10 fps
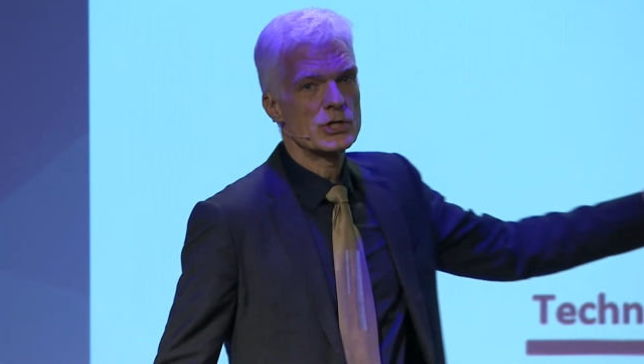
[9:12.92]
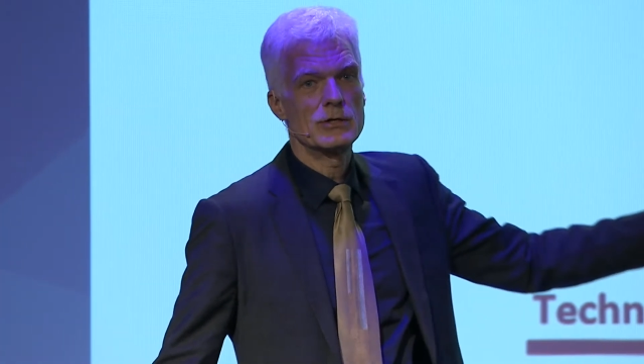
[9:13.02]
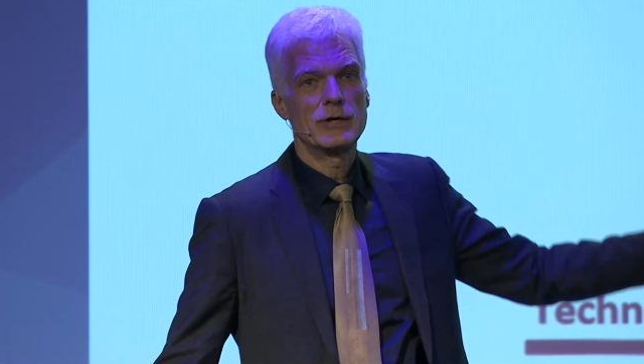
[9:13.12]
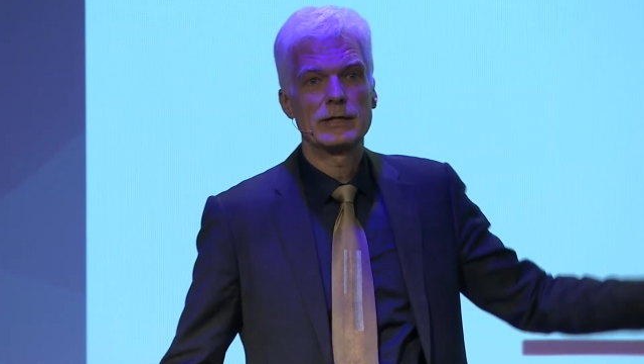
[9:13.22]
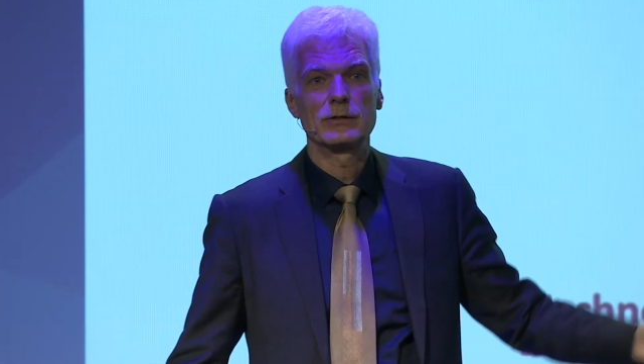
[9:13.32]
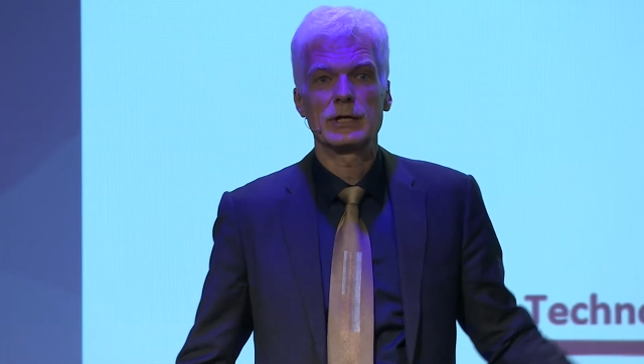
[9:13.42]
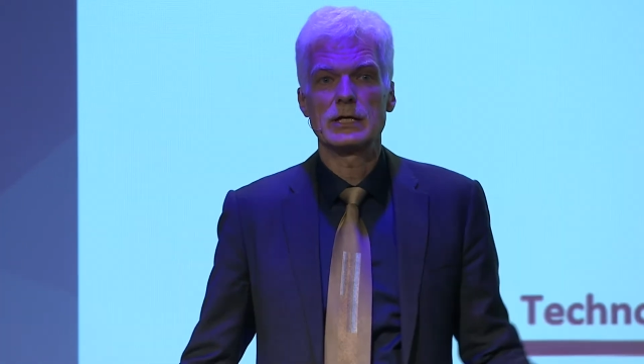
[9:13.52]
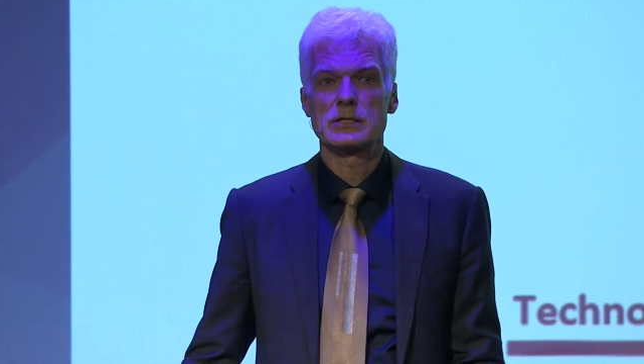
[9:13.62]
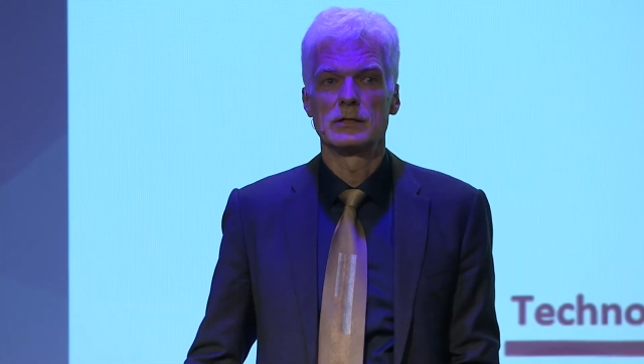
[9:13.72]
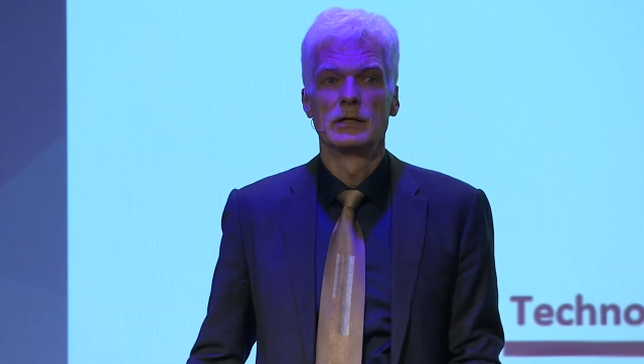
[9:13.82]
nor
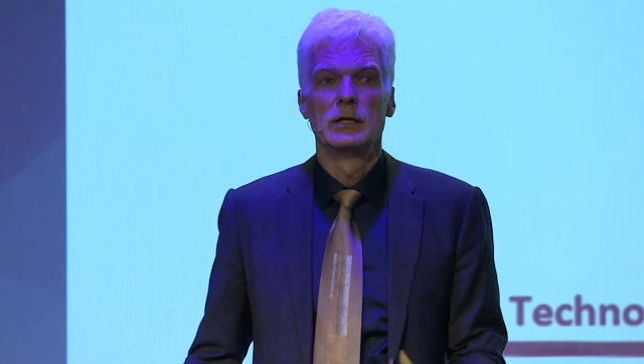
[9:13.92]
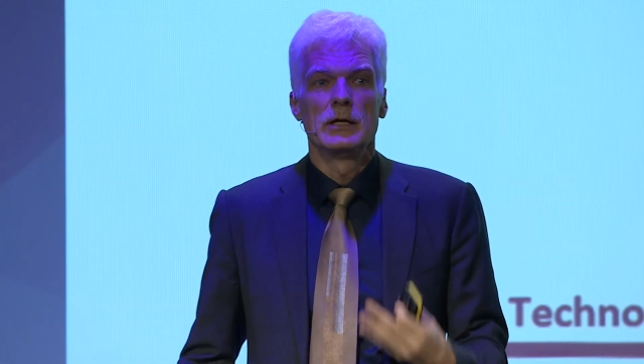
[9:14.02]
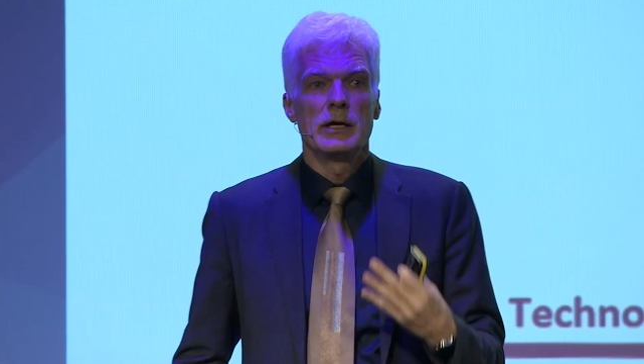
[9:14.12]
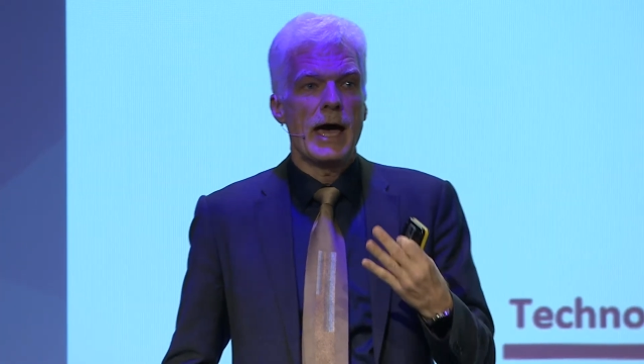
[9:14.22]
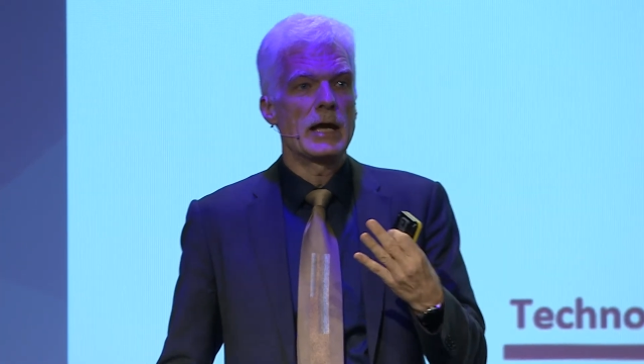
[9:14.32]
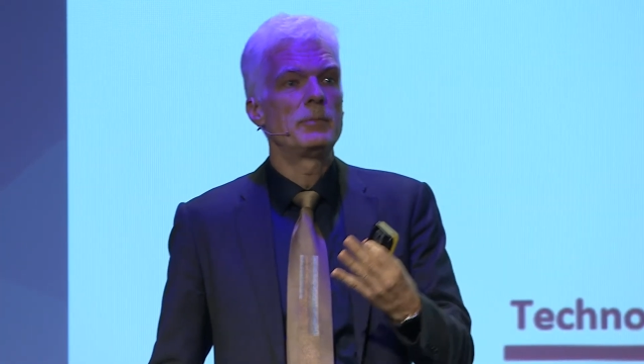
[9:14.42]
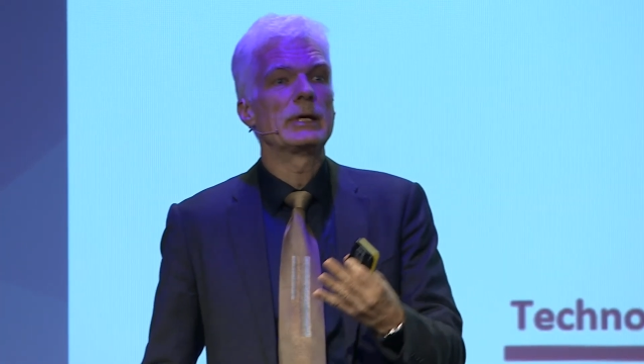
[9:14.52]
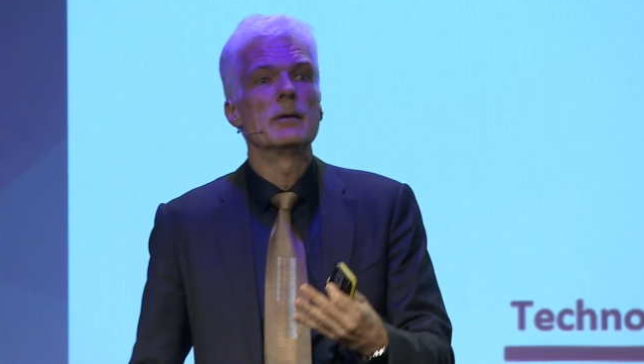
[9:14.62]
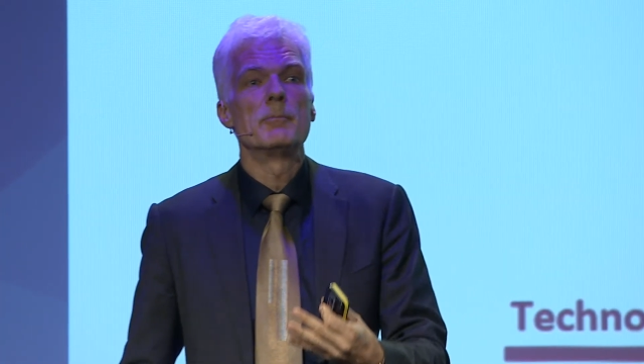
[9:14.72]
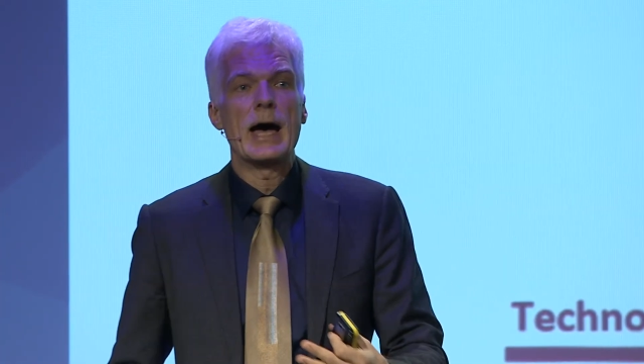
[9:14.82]
education had a big
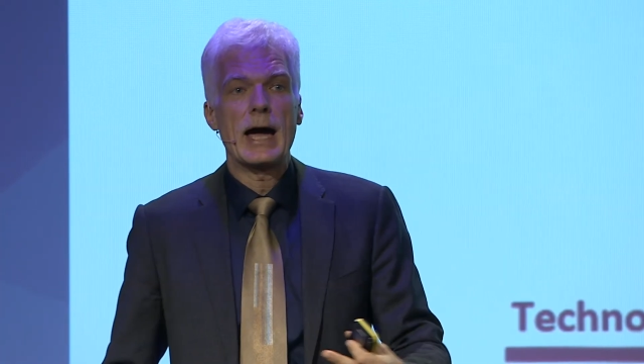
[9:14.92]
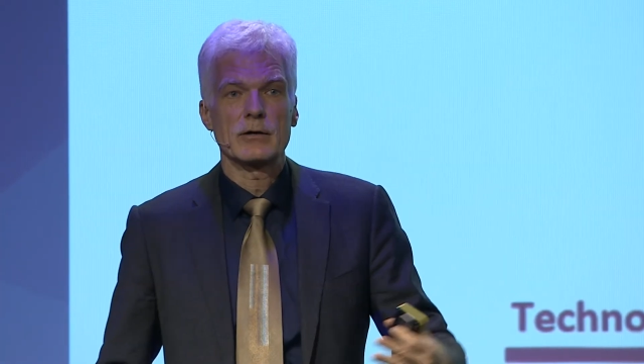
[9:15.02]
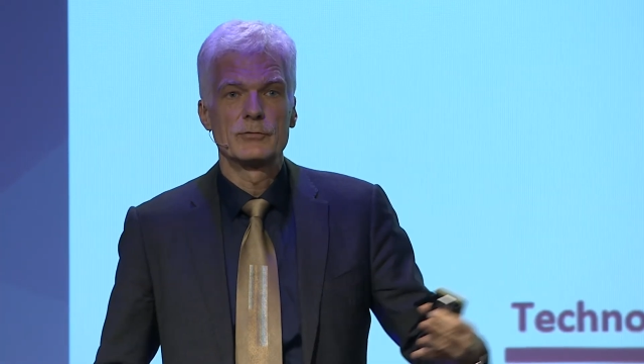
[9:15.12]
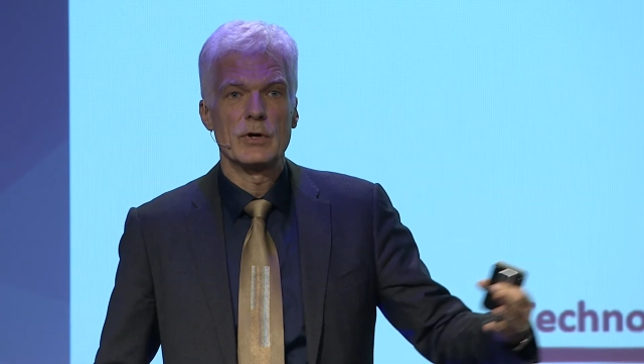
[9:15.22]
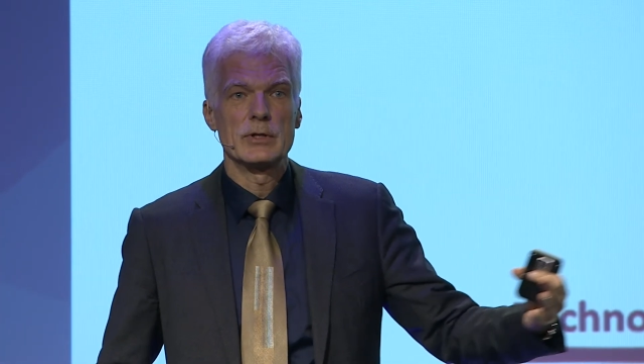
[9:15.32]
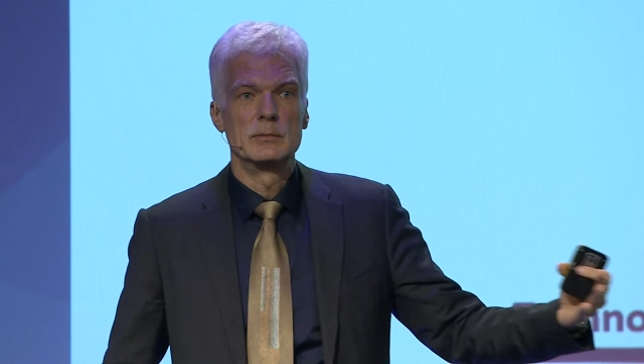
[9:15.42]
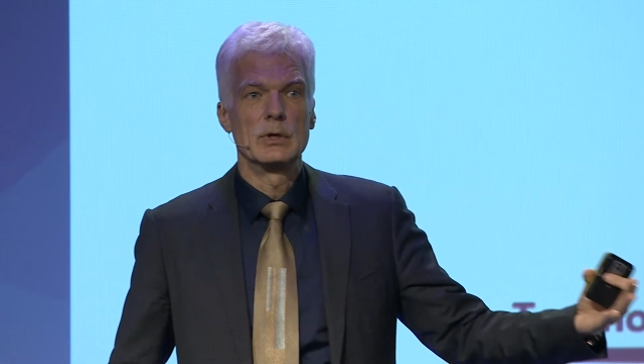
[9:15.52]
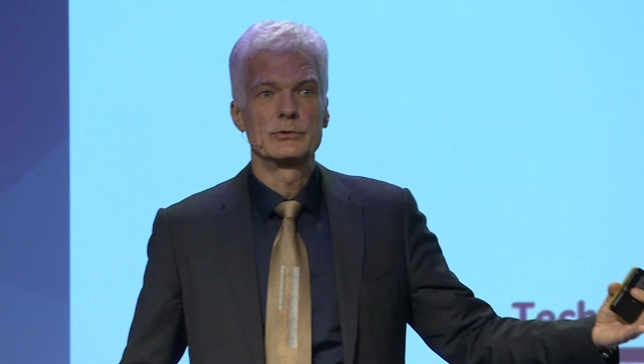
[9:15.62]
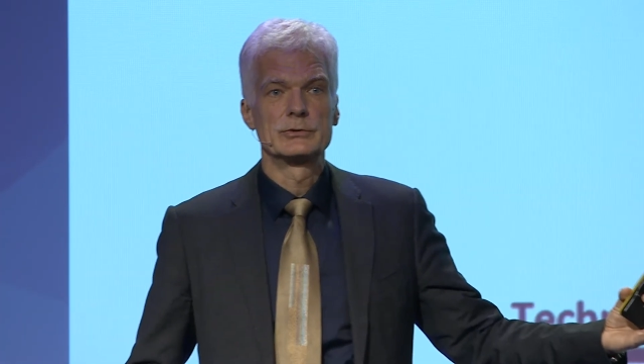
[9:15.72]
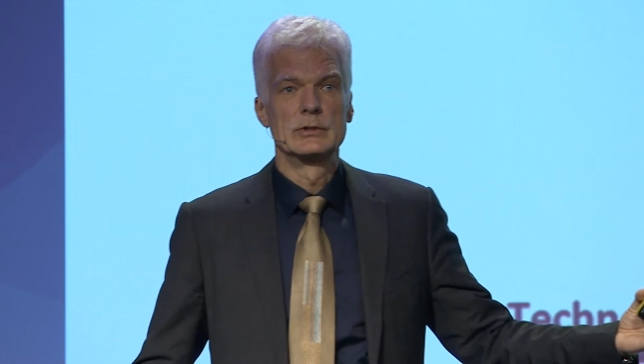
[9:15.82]
impact for the
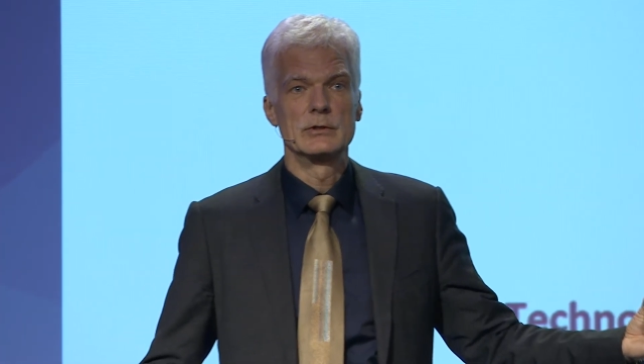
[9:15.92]
most